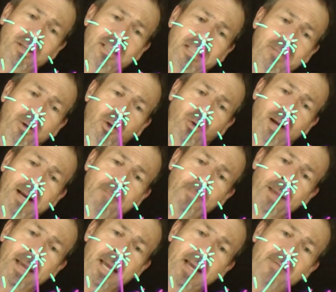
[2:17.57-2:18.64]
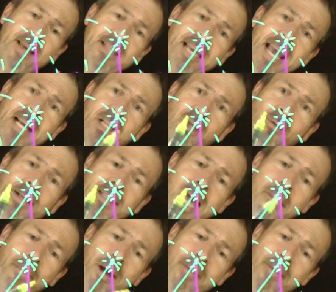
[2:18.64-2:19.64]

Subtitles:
symmetry, if that's x degrees up,